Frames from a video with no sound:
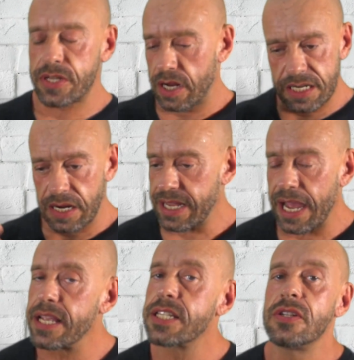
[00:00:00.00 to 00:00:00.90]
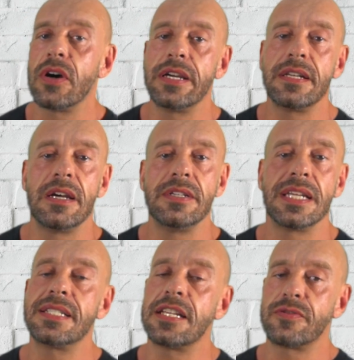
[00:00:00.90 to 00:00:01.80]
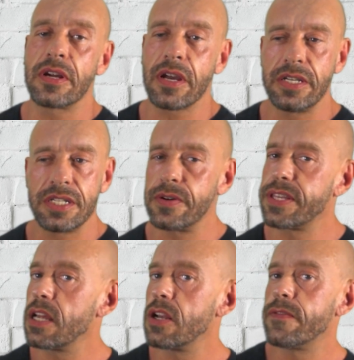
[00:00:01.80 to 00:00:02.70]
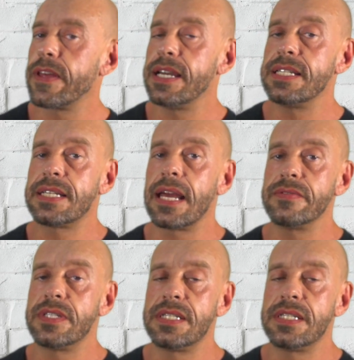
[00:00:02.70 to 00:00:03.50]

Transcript: certainly don't get a snotty nose, etc. like I used to. I think a lot of that is down to